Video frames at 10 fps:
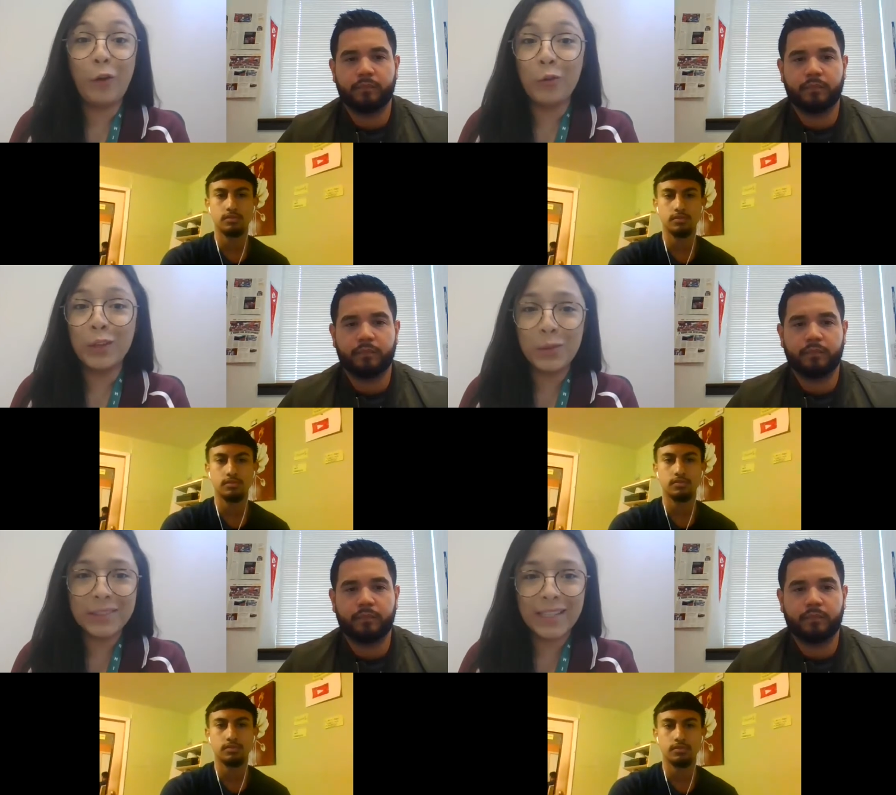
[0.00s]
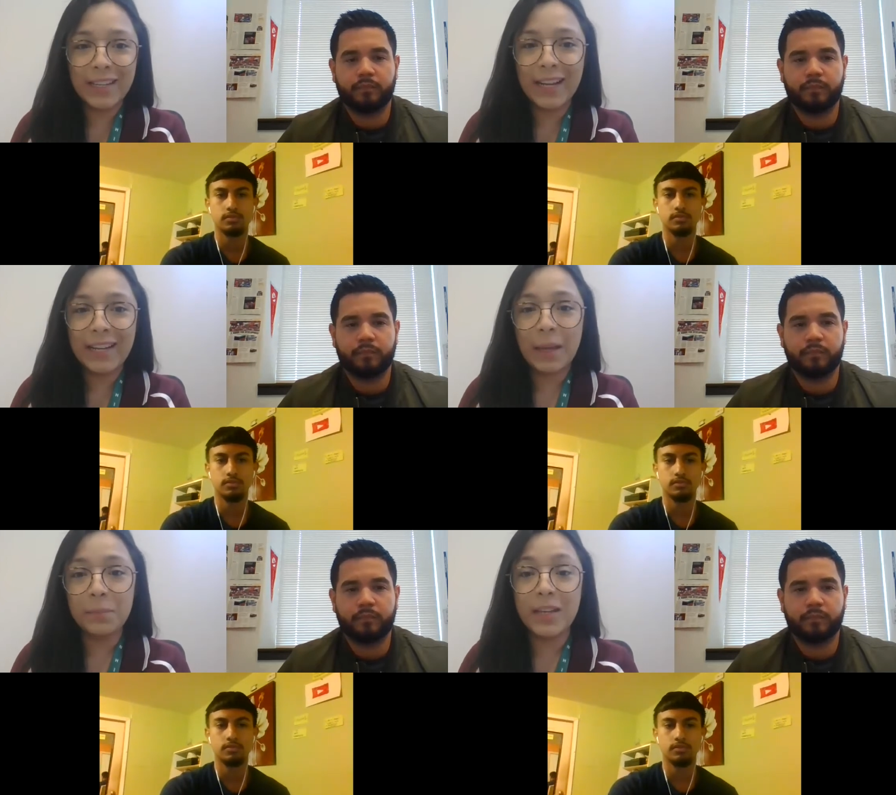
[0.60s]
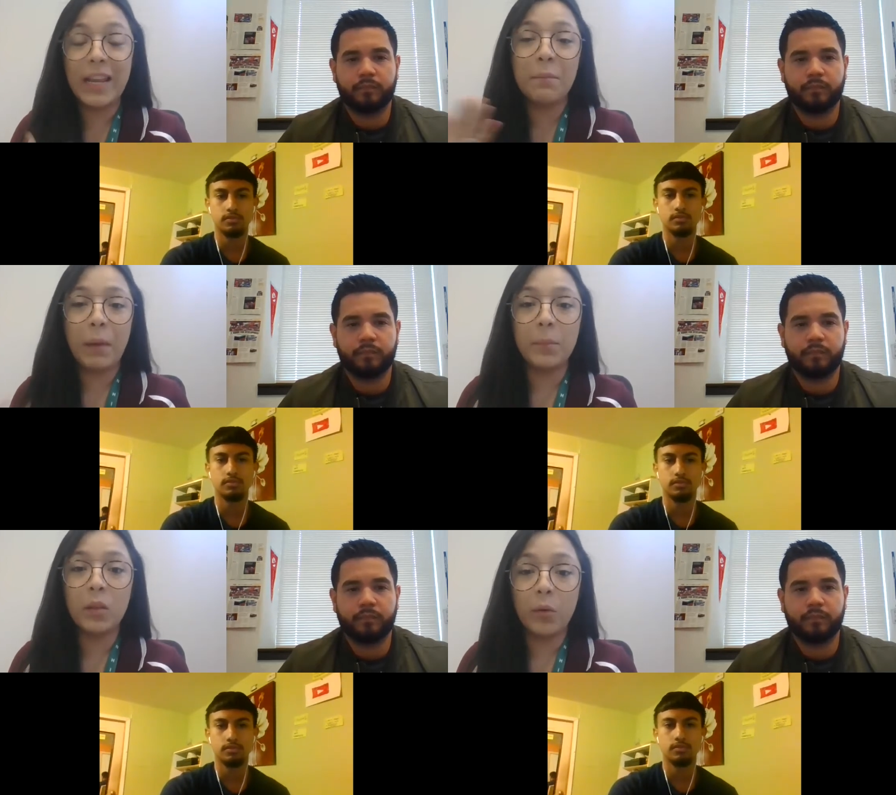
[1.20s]
Speaker 1: if only one's going to get accepted, it
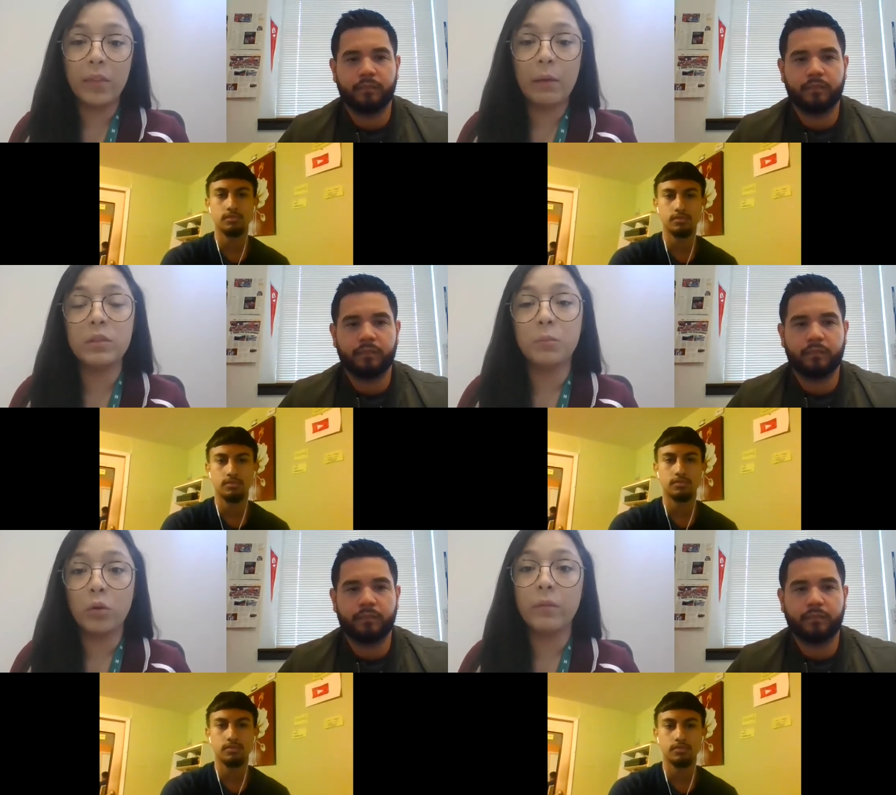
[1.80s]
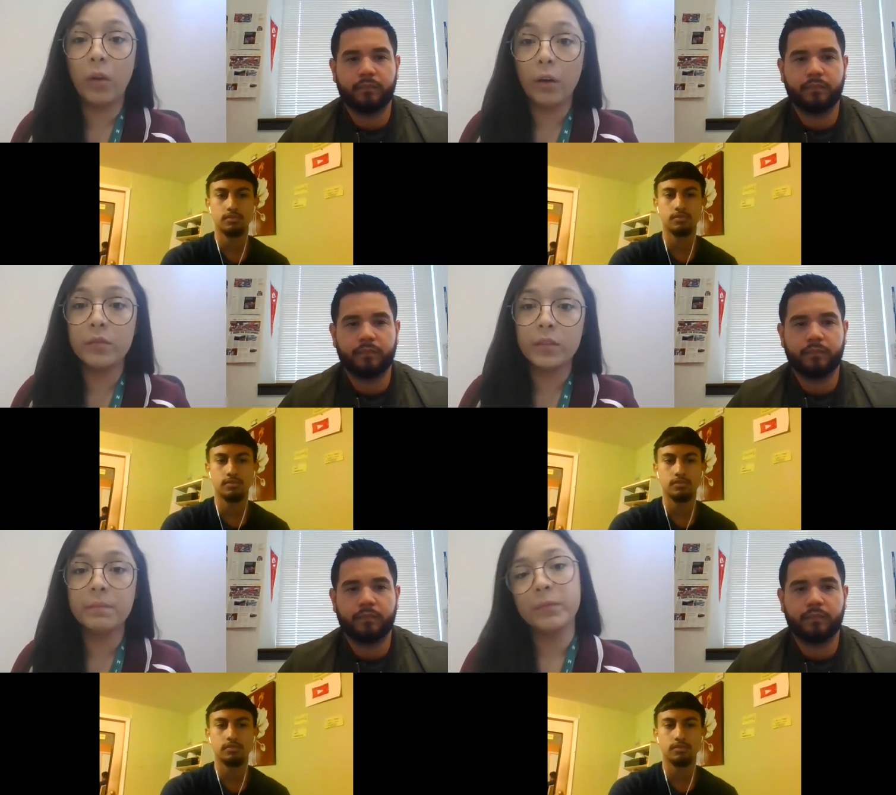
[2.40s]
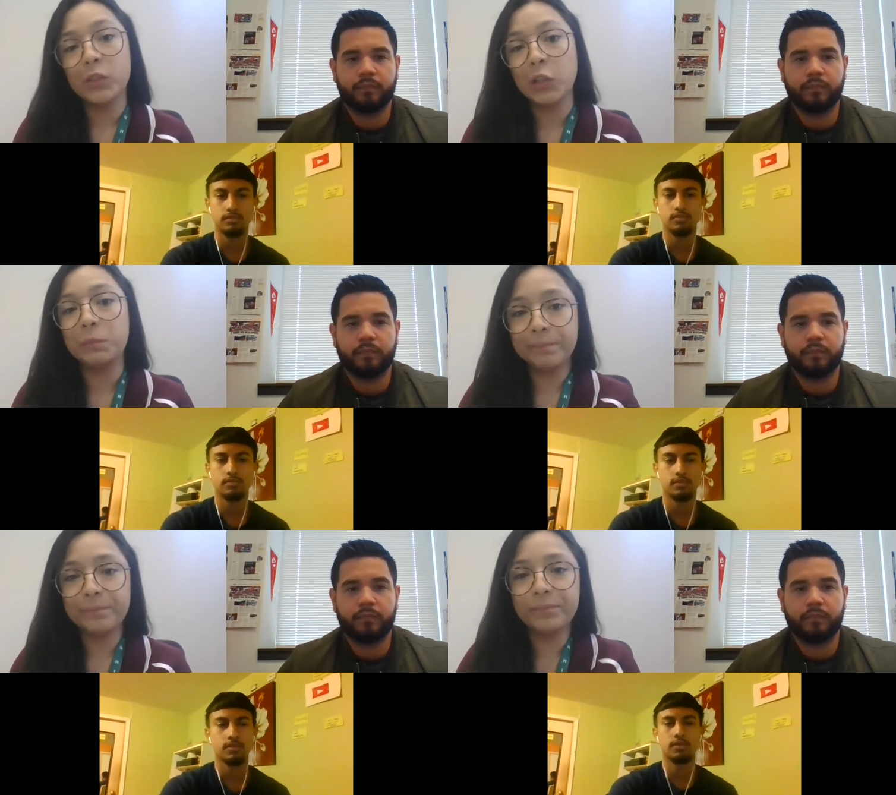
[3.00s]
might be the one that was more involved. So,
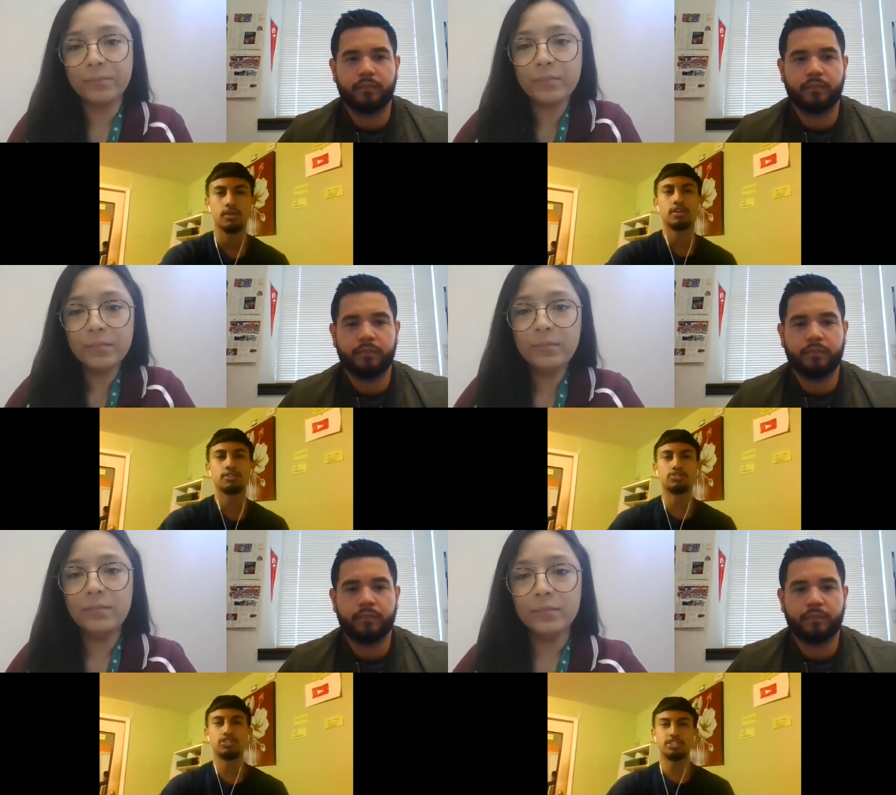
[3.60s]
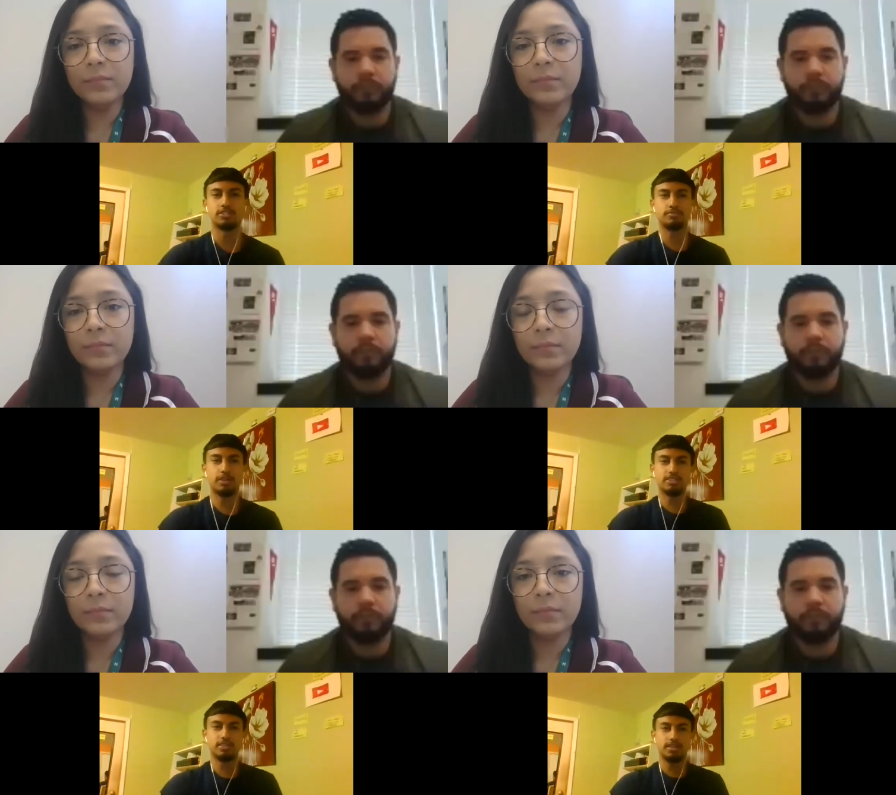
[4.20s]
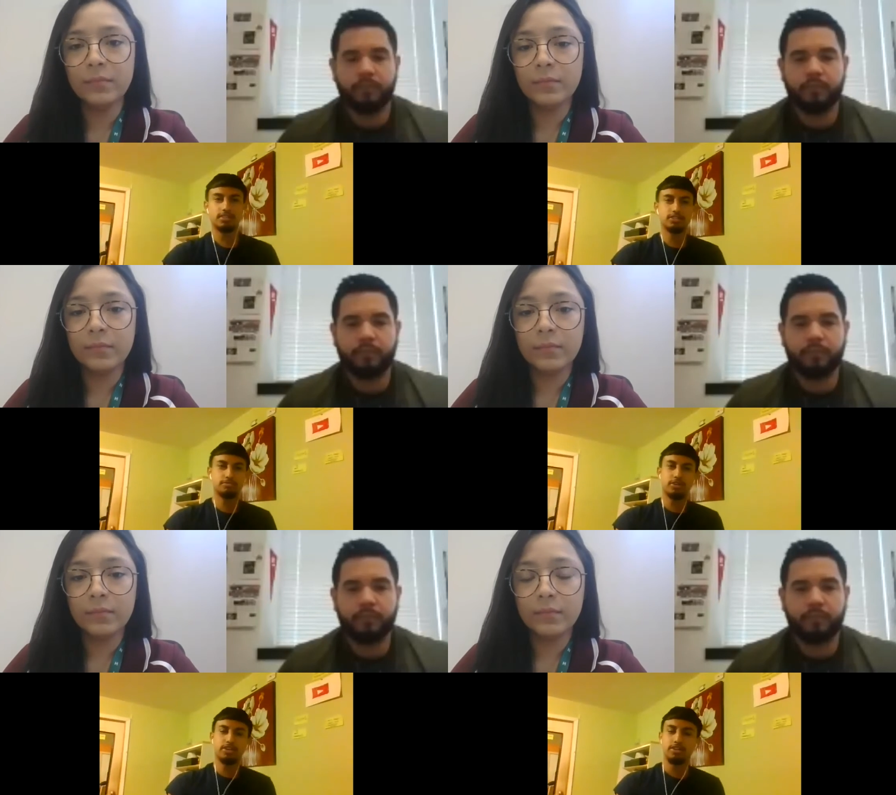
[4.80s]
Speaker 2: so just basically
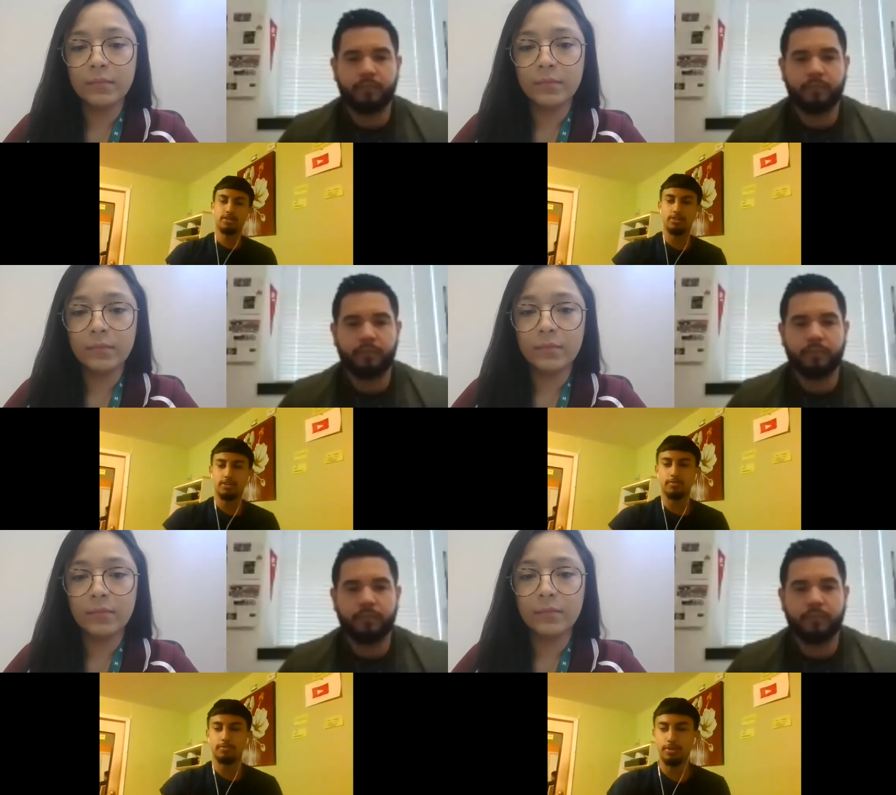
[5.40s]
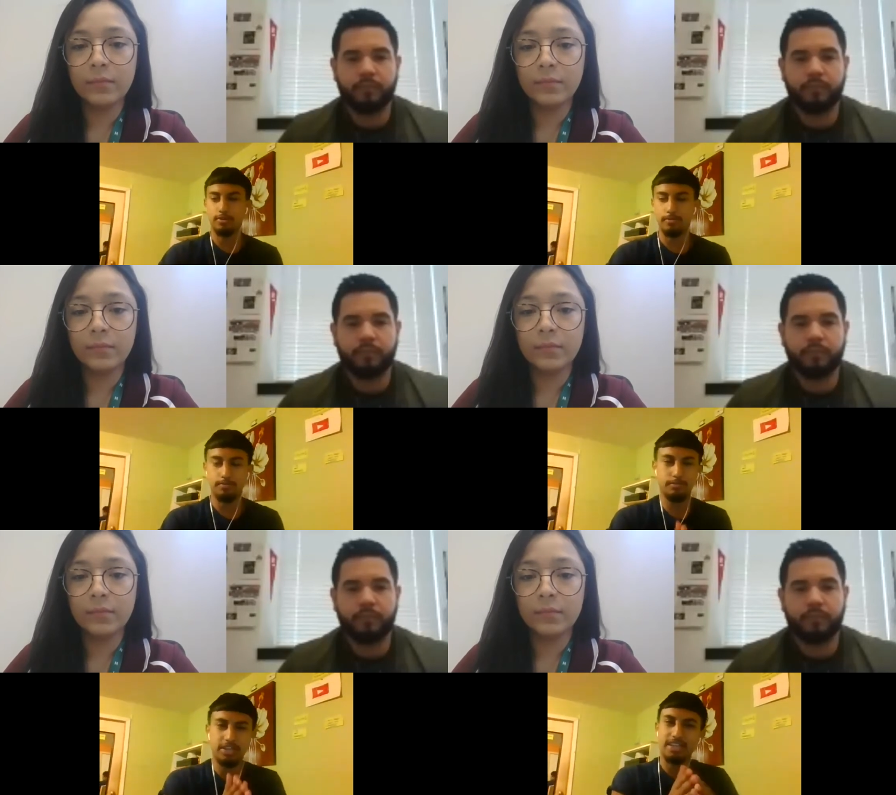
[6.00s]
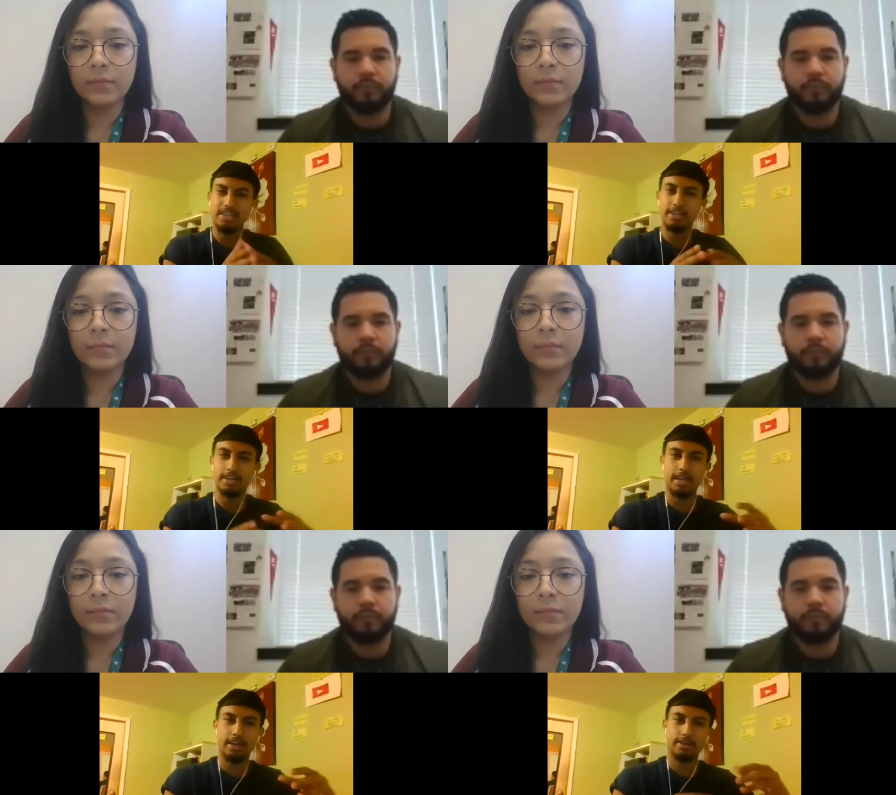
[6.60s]
just putting your your your being
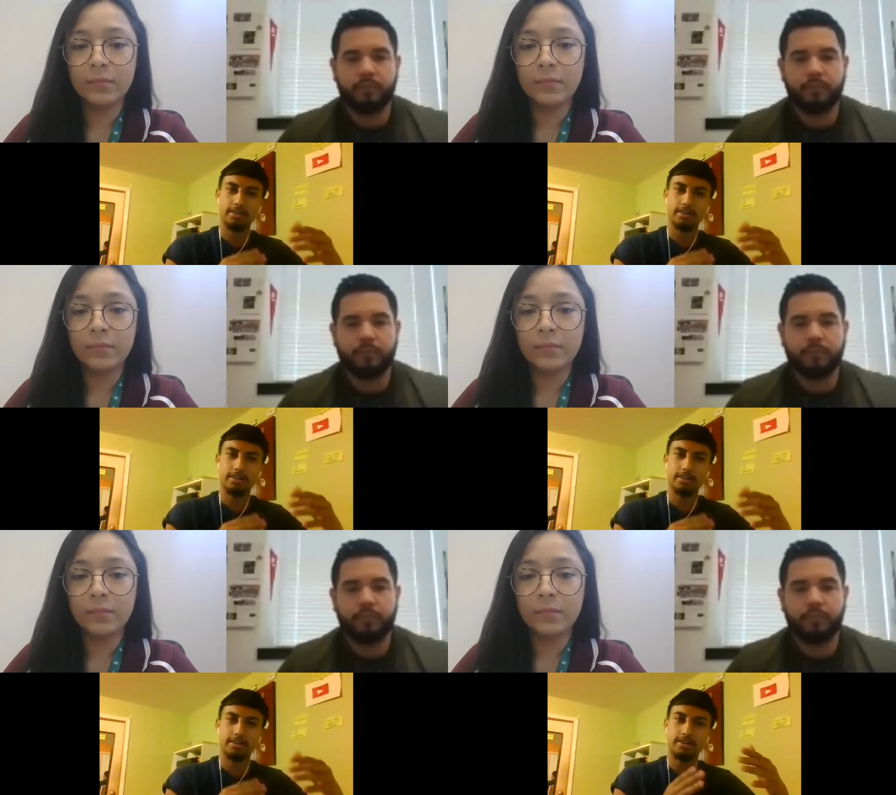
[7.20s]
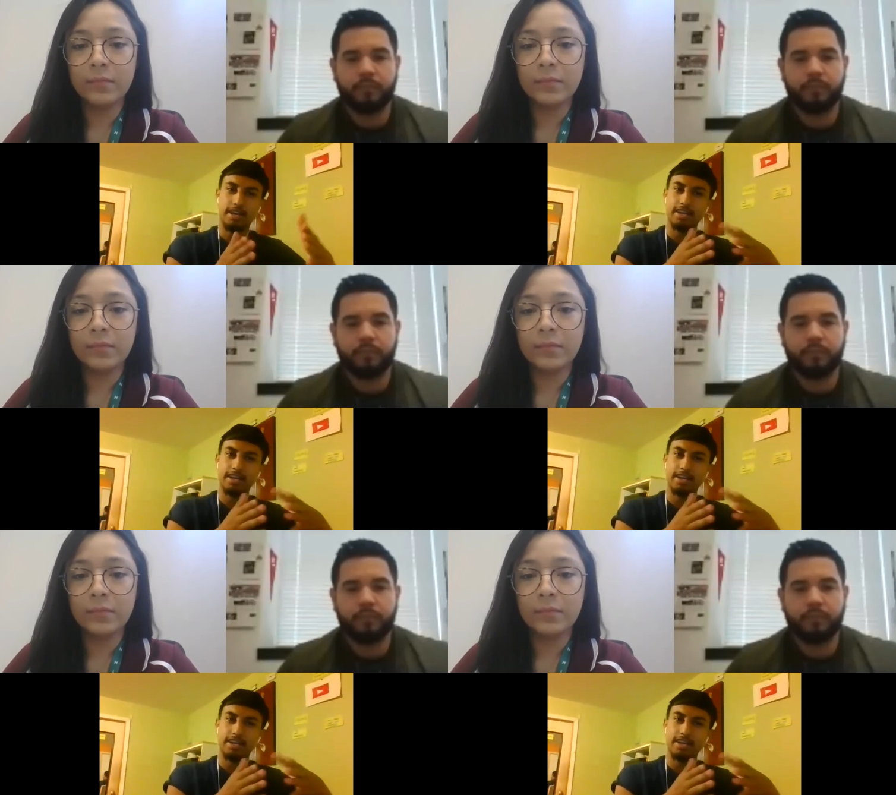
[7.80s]
like uh kind